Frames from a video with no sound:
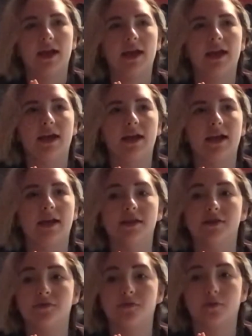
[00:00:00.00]
It
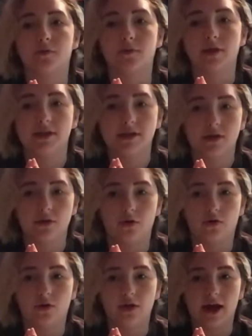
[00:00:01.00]
is freezing
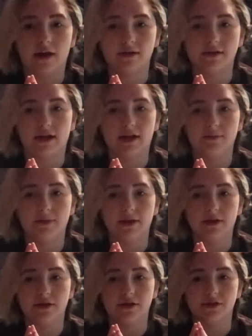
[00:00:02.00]
cold outside
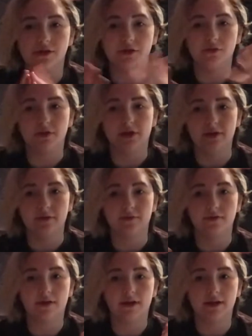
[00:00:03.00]
because you
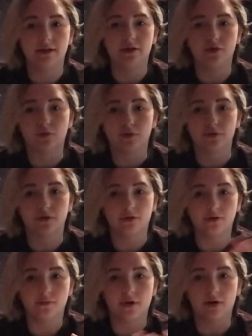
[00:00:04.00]
live in the
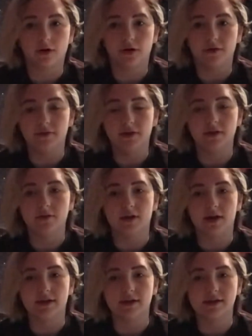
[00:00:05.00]
northern part of the
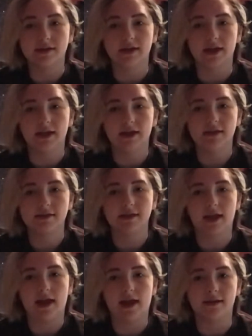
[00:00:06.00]
United States,
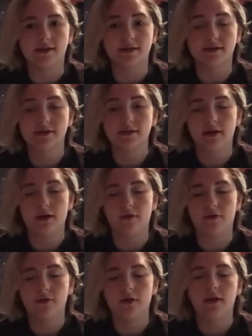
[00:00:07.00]
and it snowed